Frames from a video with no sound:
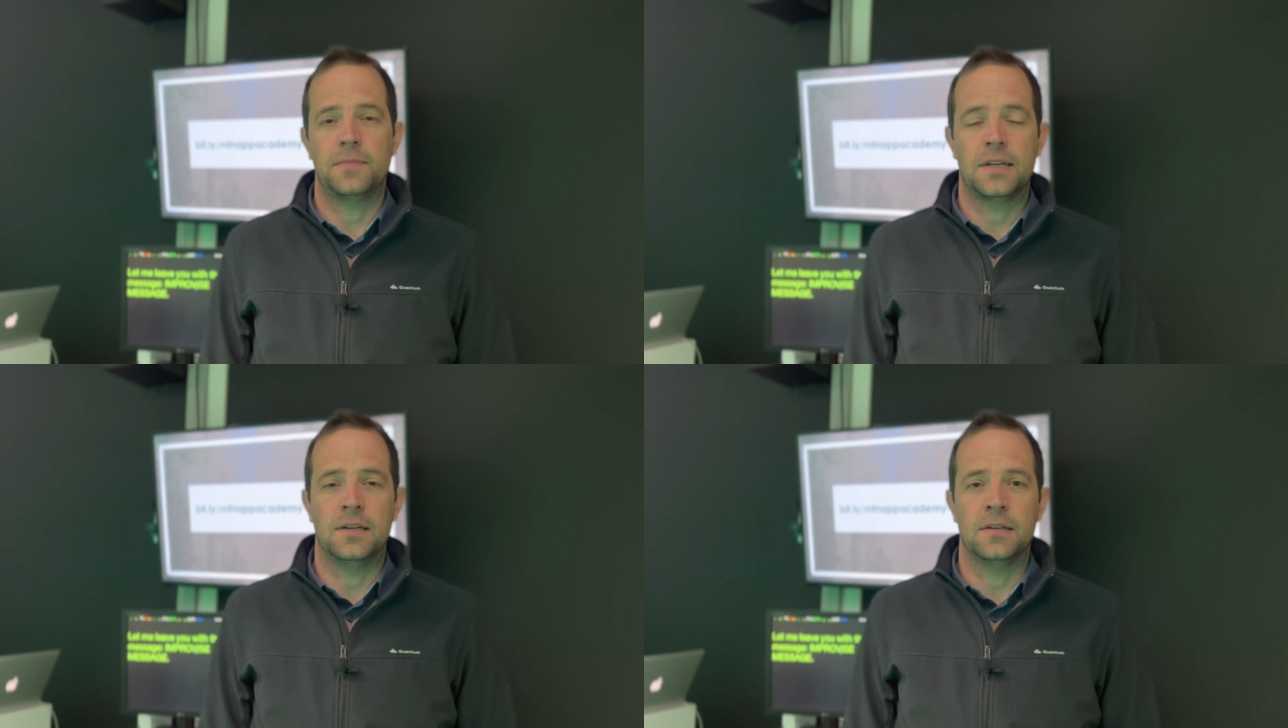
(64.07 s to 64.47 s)

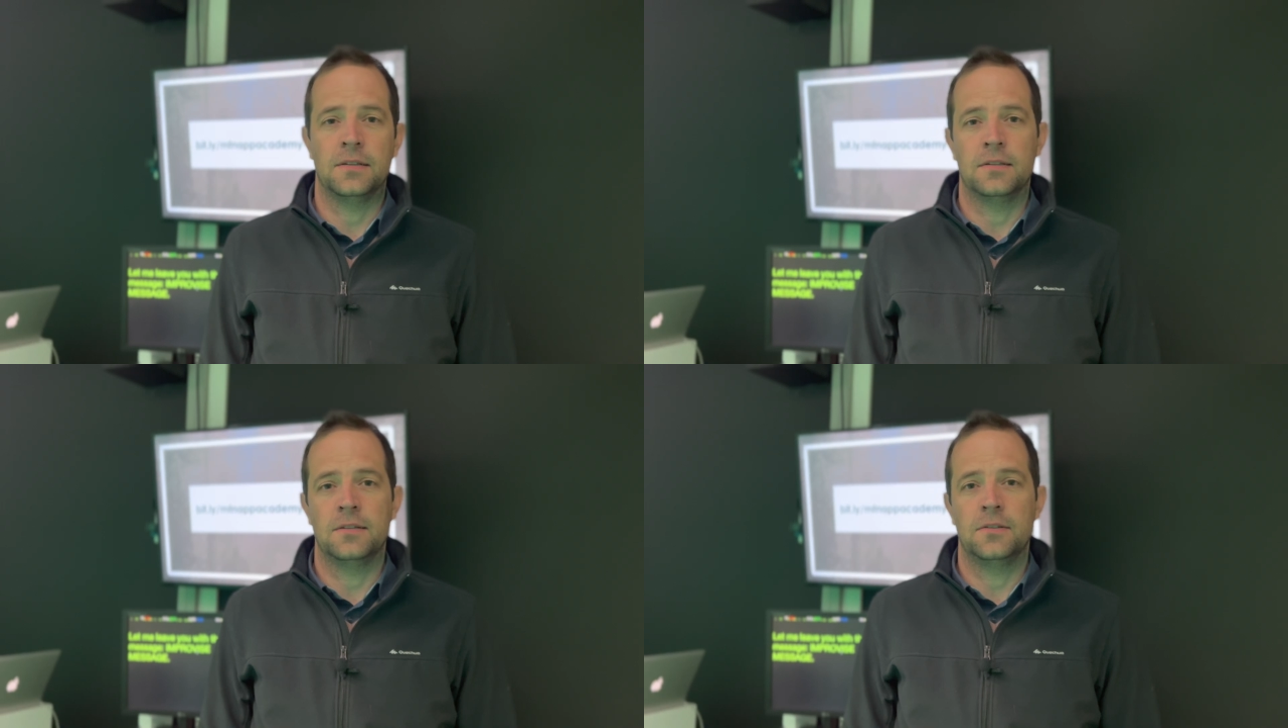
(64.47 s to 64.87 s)

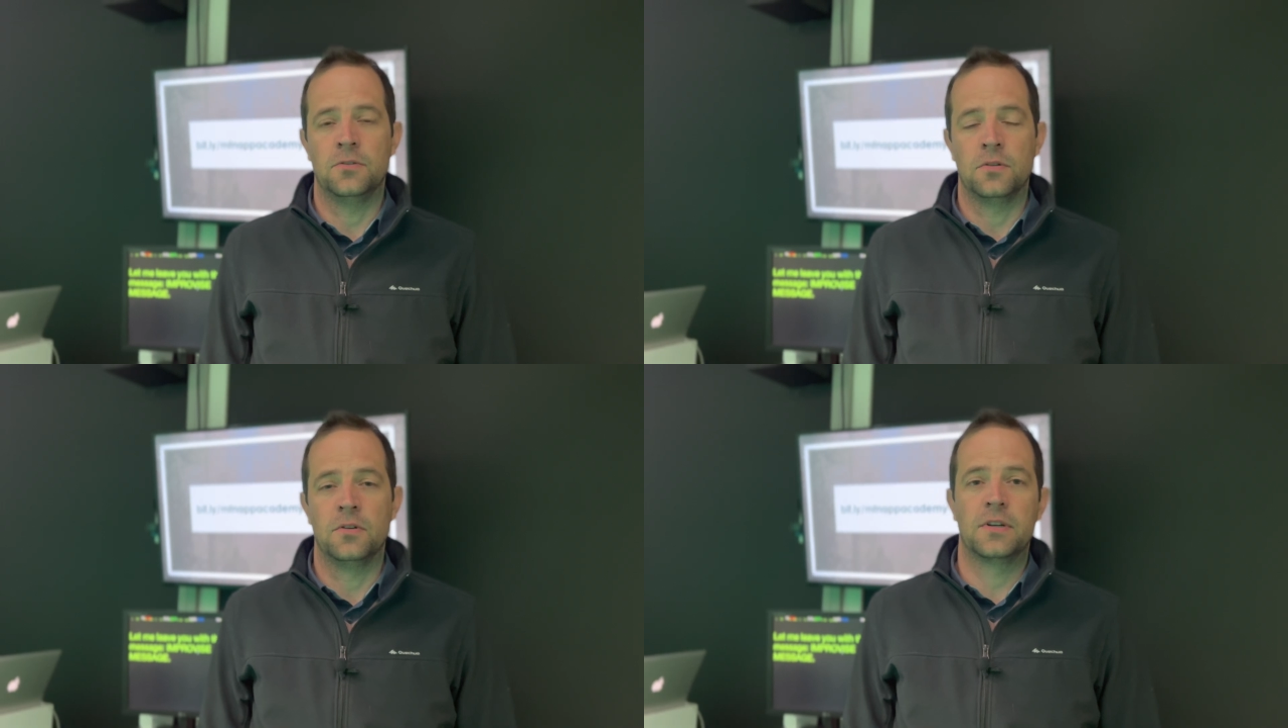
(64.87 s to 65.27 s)

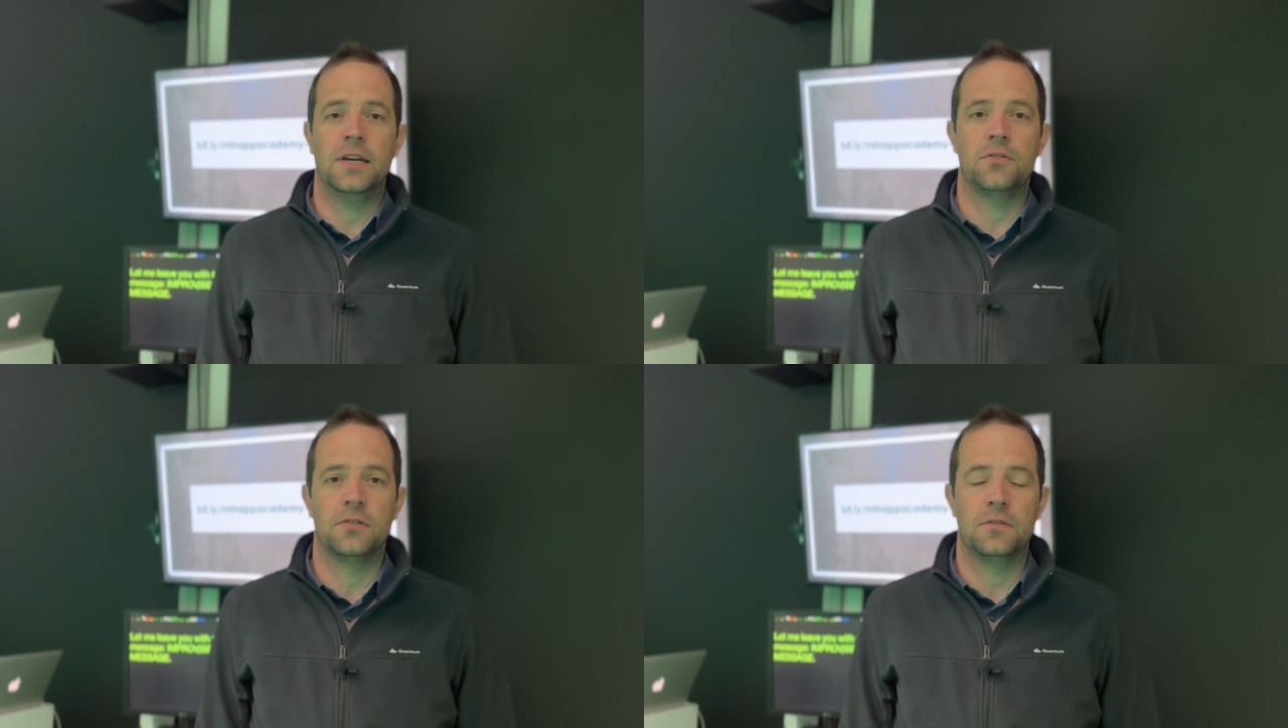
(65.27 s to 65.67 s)
the
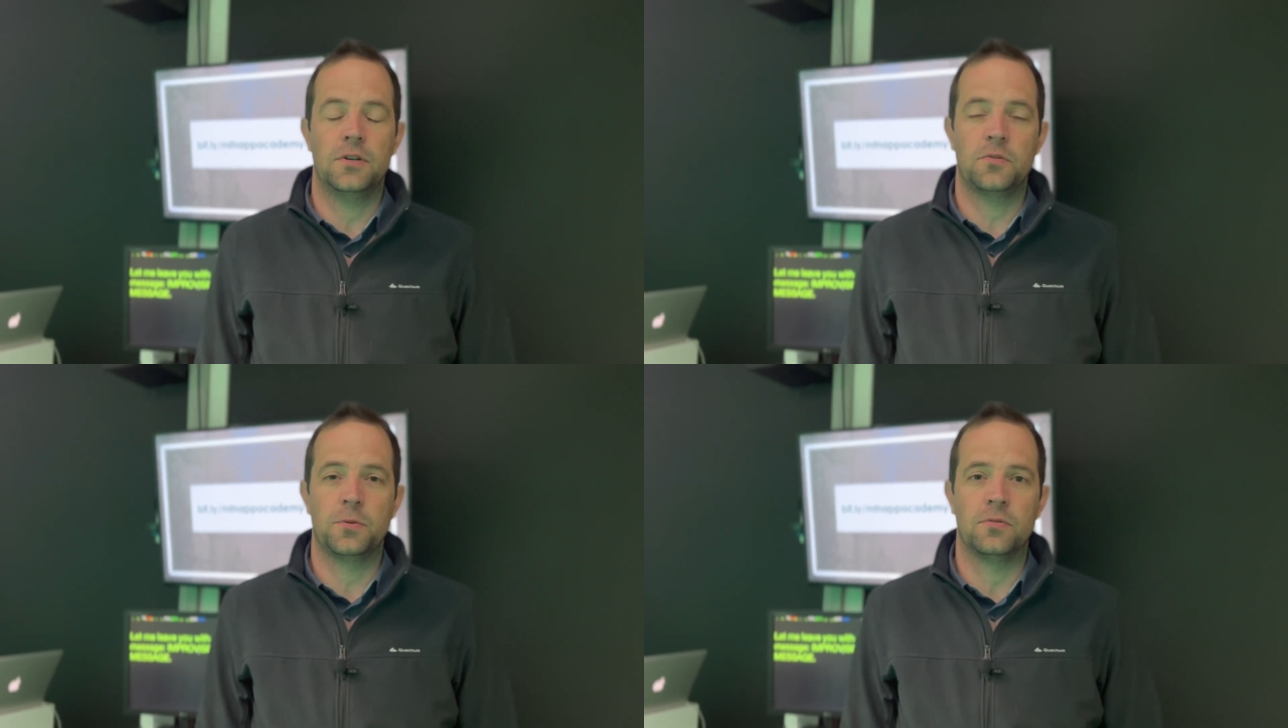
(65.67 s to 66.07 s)
location of
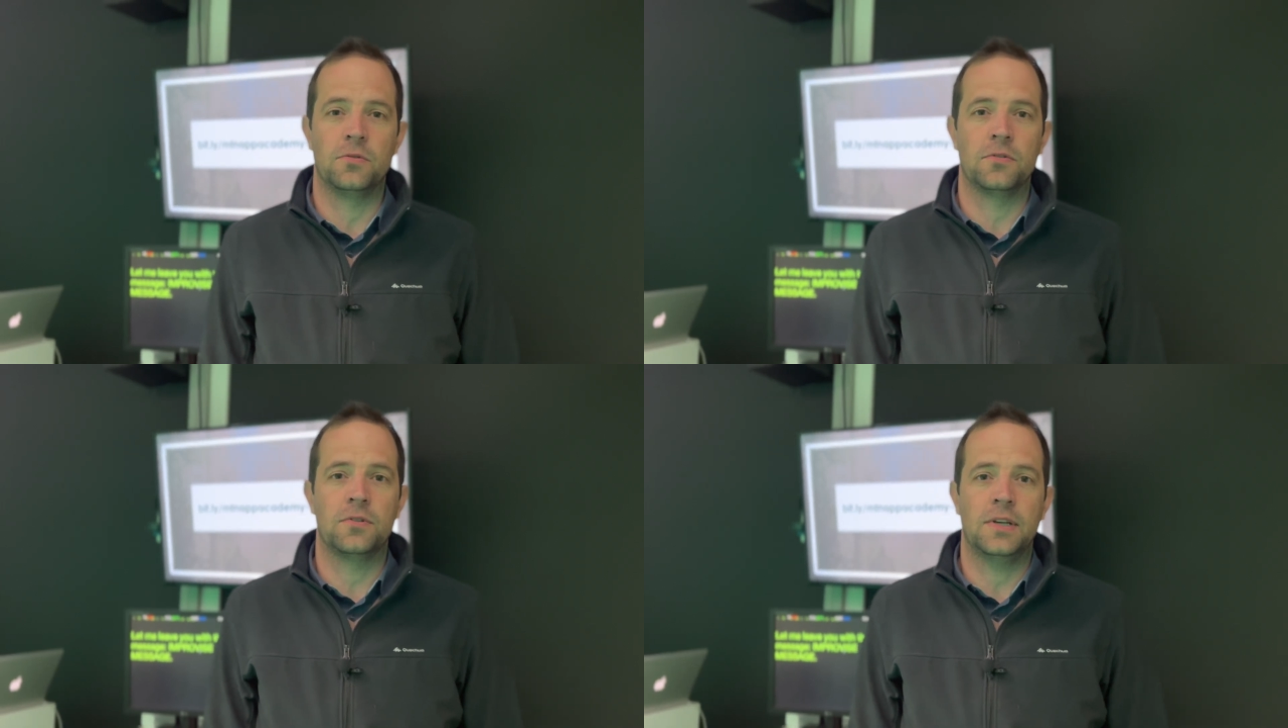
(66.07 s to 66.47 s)

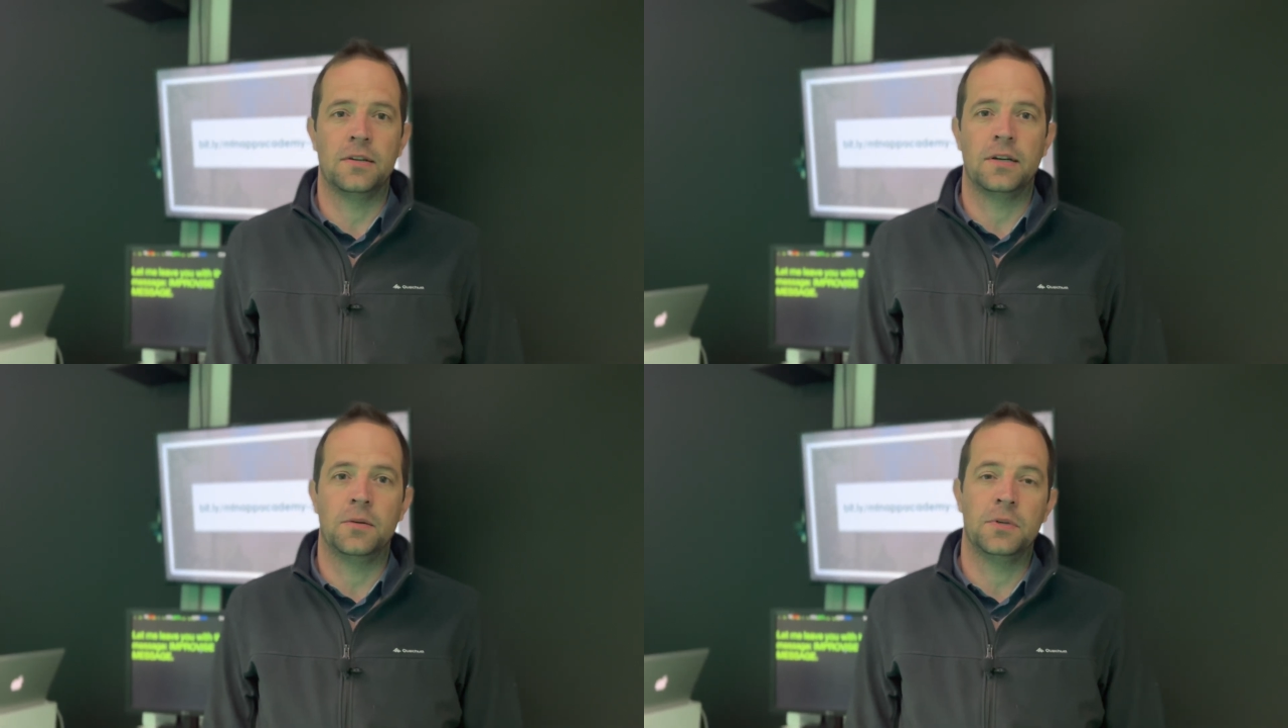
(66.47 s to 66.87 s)
hospitals
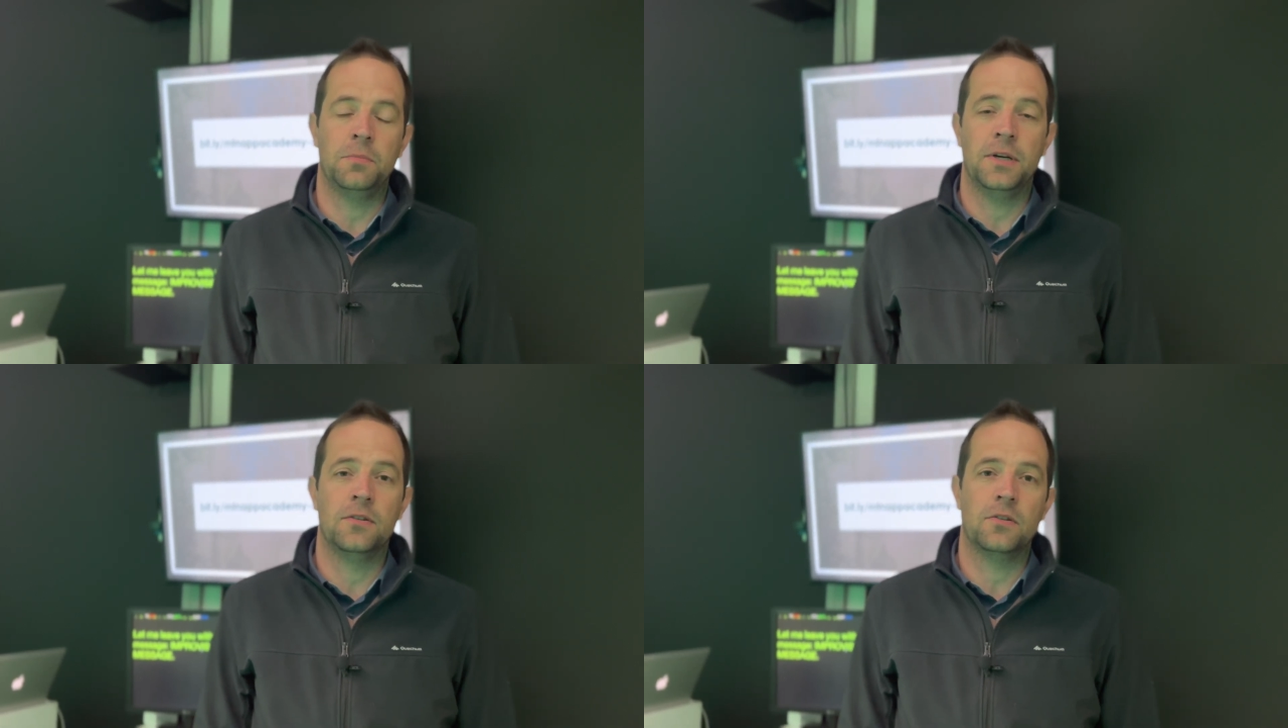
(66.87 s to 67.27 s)
and how many
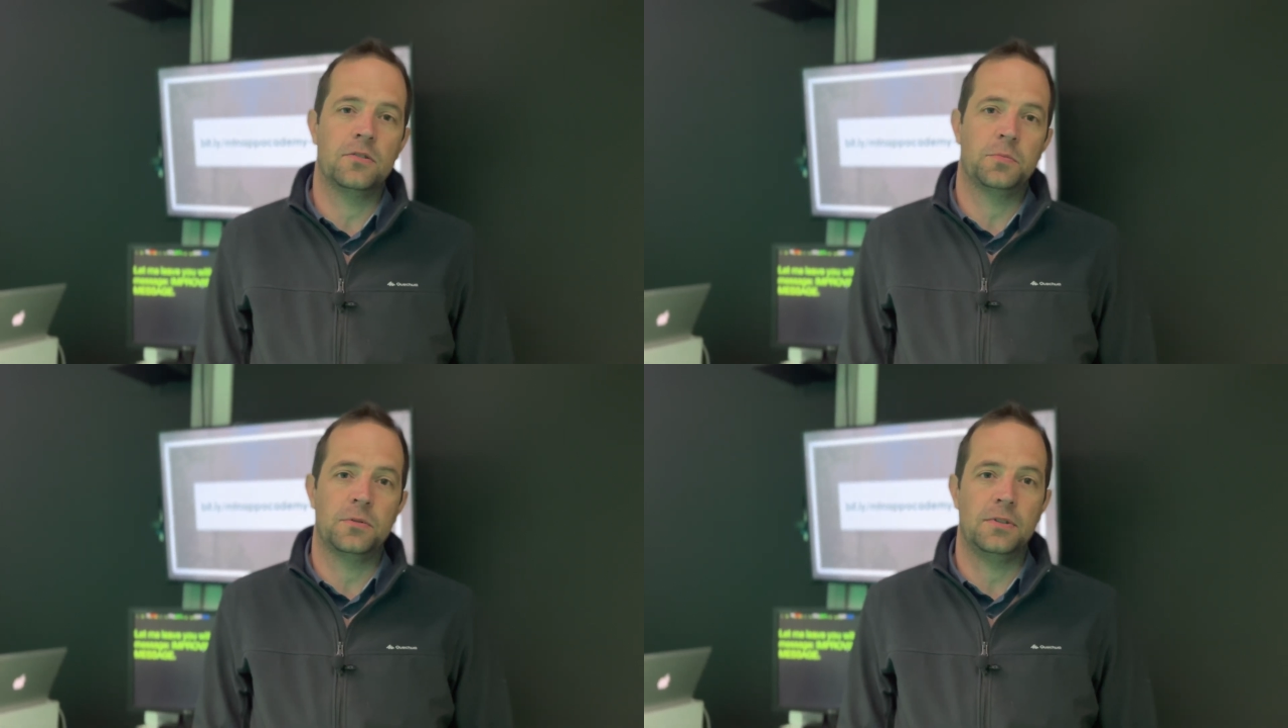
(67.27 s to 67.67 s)
beds a
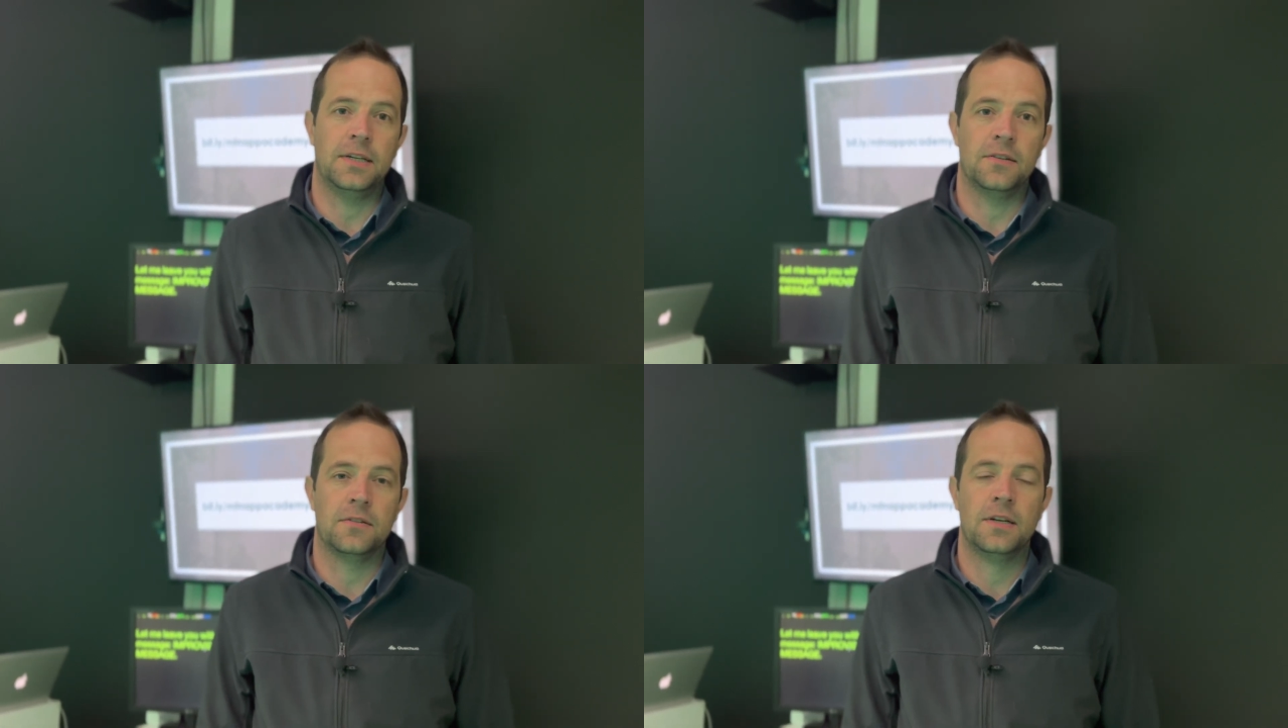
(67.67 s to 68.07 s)
hospital
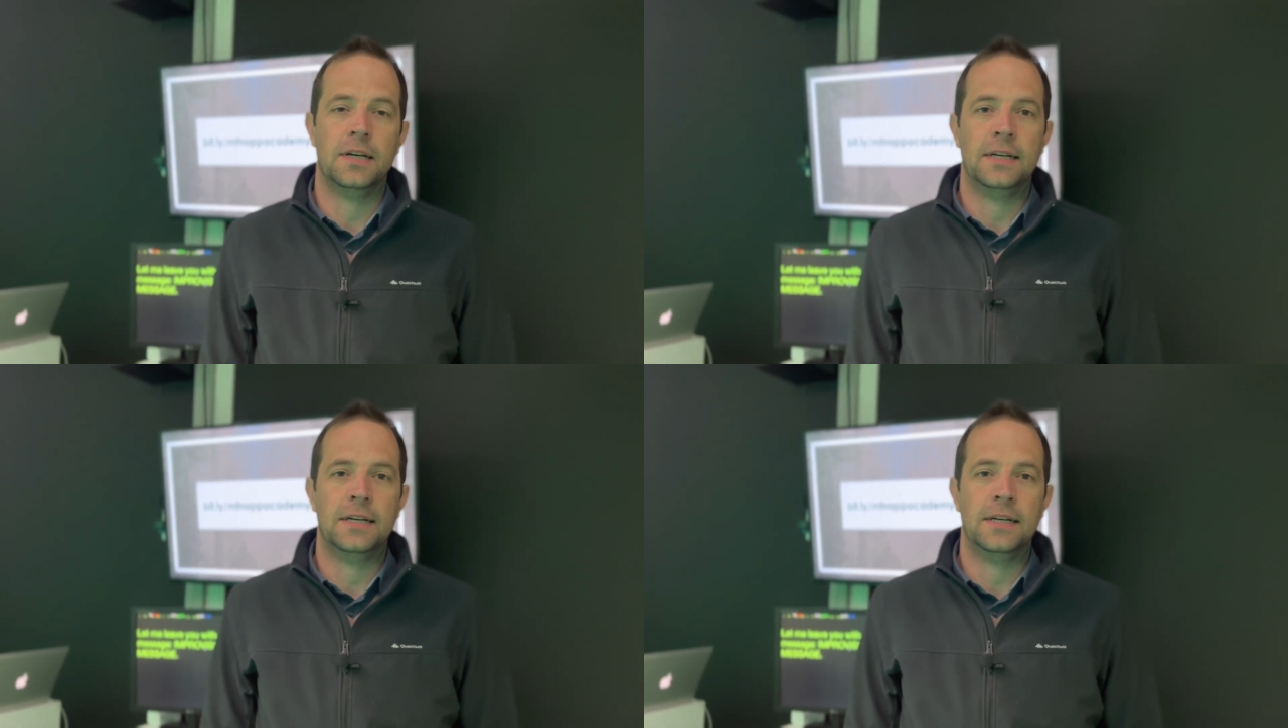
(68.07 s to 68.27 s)
has.